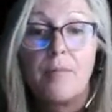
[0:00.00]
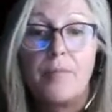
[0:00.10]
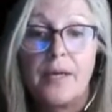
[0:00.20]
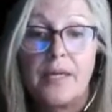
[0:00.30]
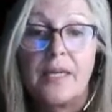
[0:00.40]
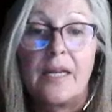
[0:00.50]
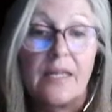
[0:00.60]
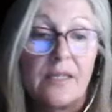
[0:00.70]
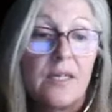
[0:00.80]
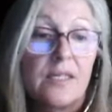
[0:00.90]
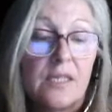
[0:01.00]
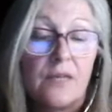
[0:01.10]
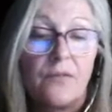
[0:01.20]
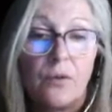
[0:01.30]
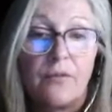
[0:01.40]
but it does
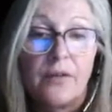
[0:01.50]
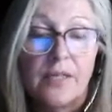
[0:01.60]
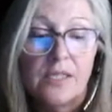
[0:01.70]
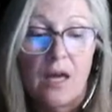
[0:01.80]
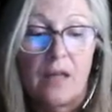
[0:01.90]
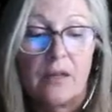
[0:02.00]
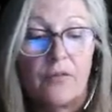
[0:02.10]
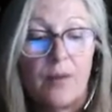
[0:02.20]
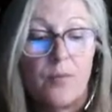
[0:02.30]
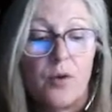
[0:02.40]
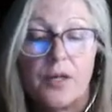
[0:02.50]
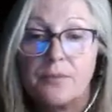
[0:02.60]
give you a very solid framework.